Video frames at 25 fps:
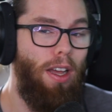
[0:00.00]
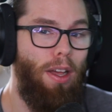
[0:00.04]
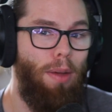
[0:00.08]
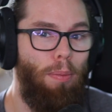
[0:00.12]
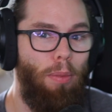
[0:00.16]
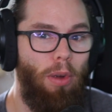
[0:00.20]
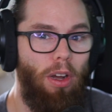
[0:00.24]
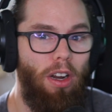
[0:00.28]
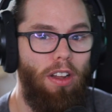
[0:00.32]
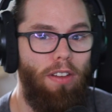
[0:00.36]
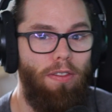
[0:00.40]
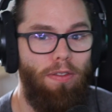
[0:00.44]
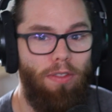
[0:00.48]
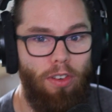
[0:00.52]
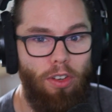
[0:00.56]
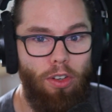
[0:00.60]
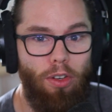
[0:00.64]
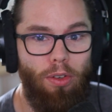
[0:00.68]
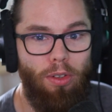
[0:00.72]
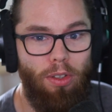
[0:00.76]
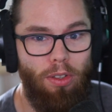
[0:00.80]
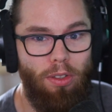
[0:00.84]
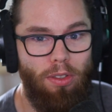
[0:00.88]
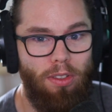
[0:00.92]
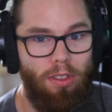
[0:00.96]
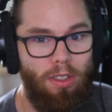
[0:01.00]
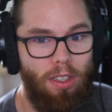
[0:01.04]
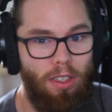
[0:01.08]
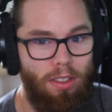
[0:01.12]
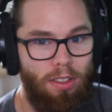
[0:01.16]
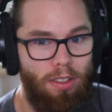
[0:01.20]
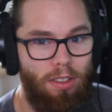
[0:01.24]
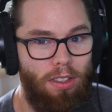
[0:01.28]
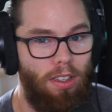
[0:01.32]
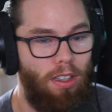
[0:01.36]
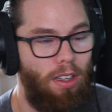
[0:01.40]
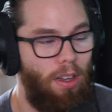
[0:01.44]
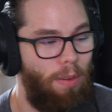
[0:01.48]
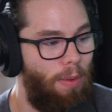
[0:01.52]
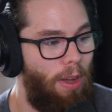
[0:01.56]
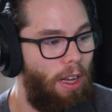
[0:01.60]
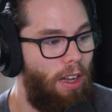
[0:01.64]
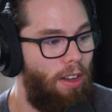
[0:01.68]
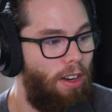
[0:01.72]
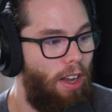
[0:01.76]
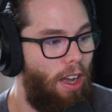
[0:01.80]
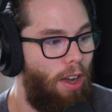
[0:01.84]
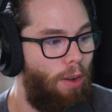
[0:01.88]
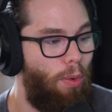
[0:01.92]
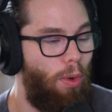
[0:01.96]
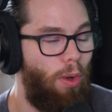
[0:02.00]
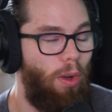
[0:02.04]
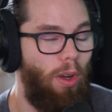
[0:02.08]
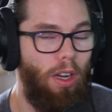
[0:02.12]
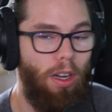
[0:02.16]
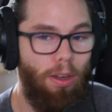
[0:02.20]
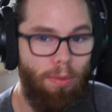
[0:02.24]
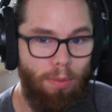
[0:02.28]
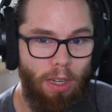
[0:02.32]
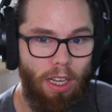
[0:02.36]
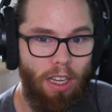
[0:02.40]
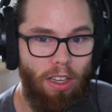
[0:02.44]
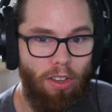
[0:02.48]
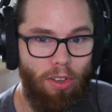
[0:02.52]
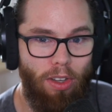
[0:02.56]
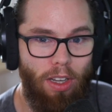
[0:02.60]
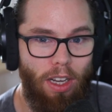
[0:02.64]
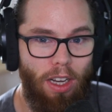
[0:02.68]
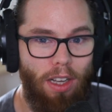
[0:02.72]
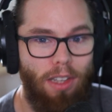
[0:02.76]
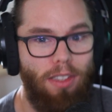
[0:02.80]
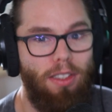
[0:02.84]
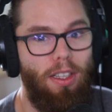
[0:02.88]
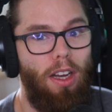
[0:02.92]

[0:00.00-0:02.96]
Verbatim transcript: But if new news does come out, I will update you guys.